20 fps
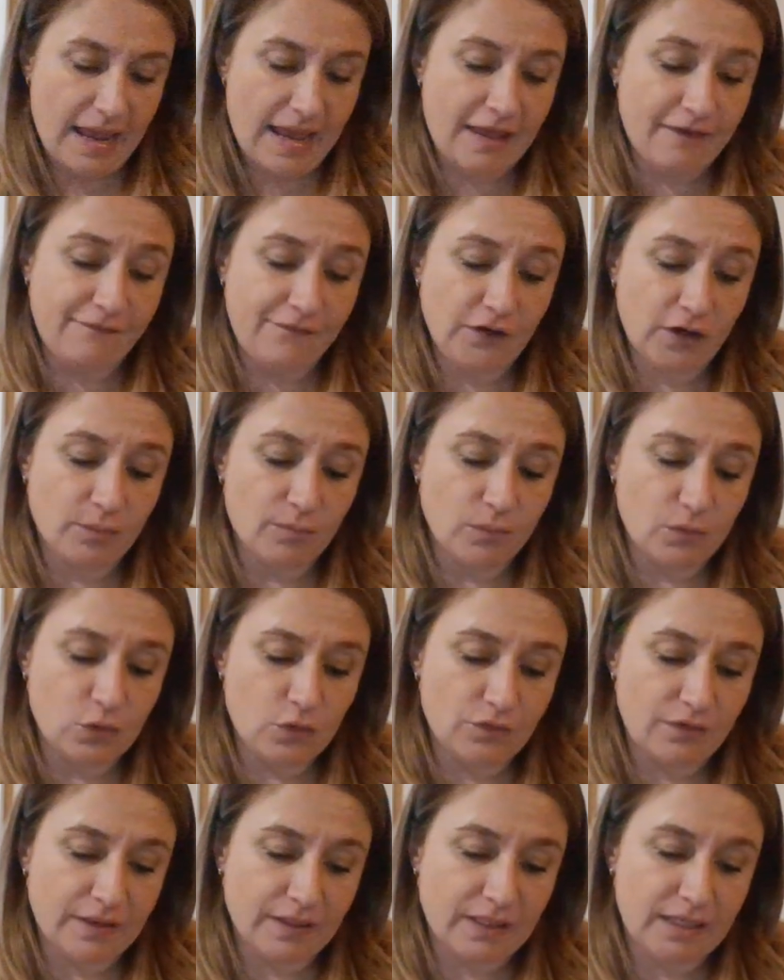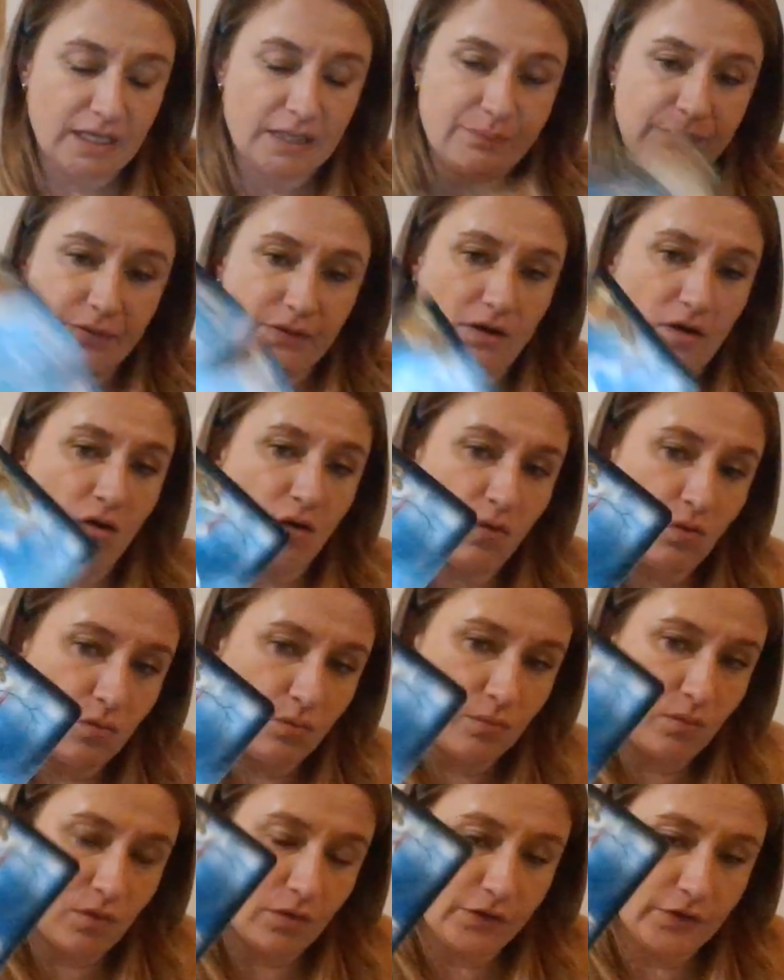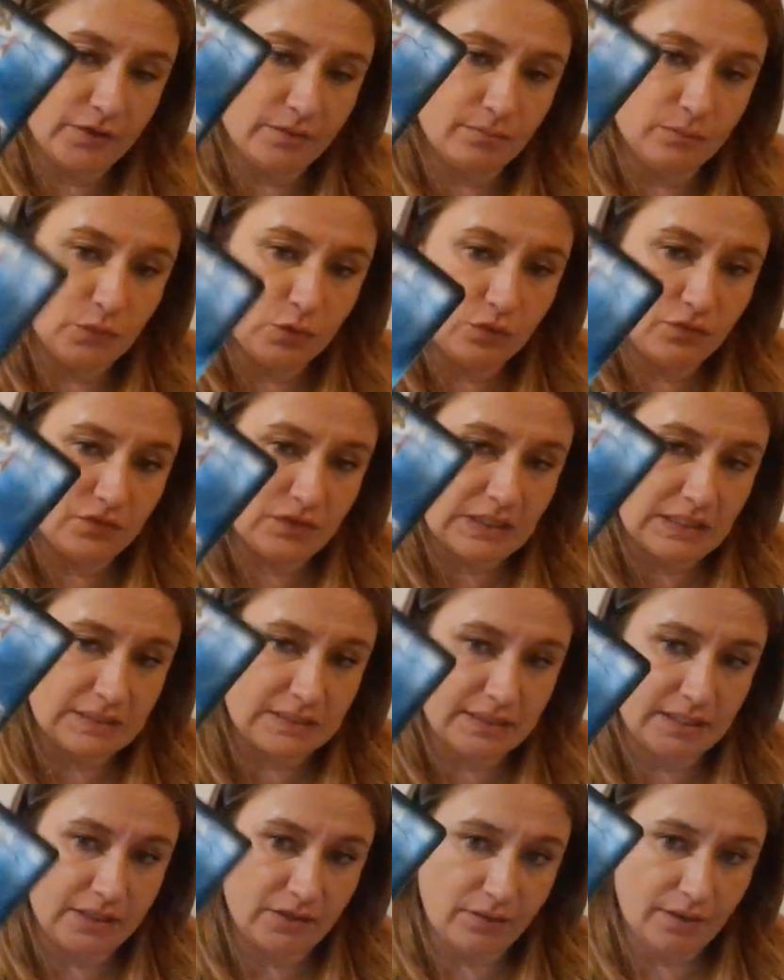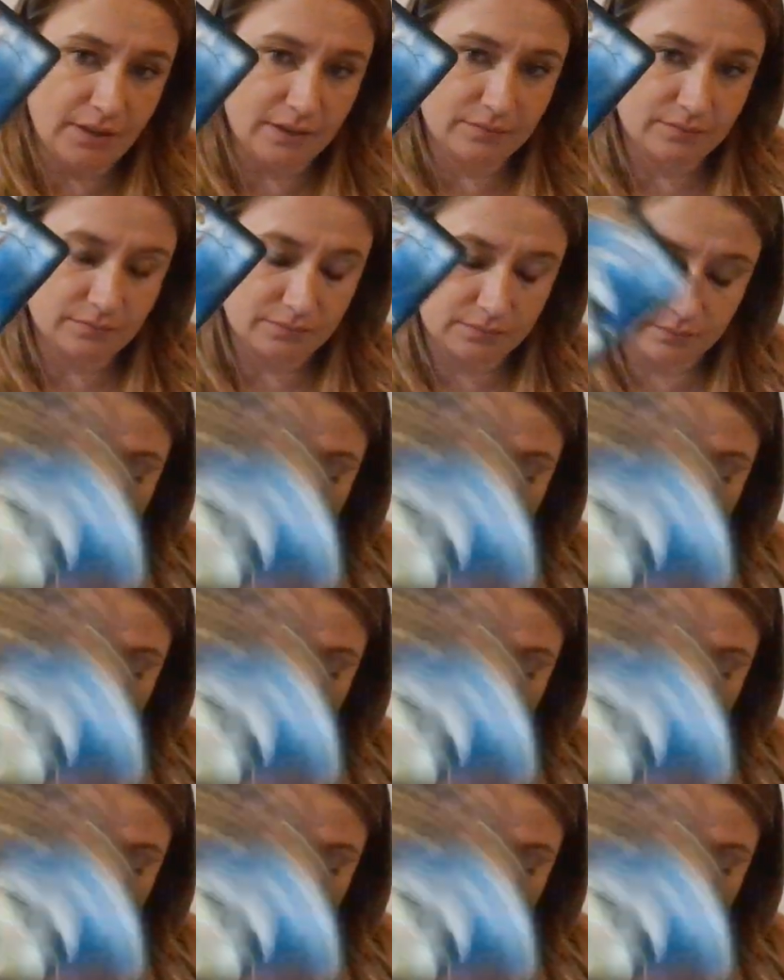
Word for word: If you're moving, keep your home or your move a secret.